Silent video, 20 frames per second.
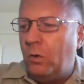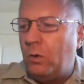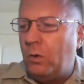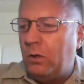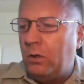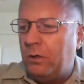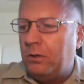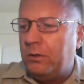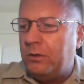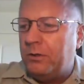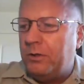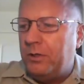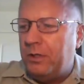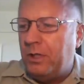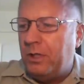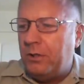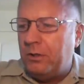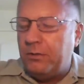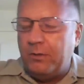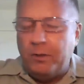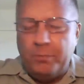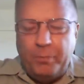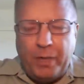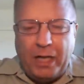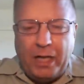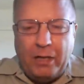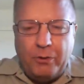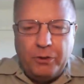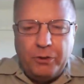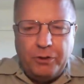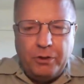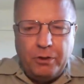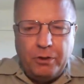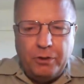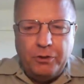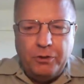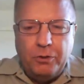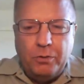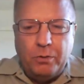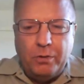or you know the power
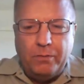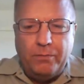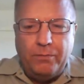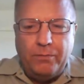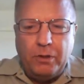starts going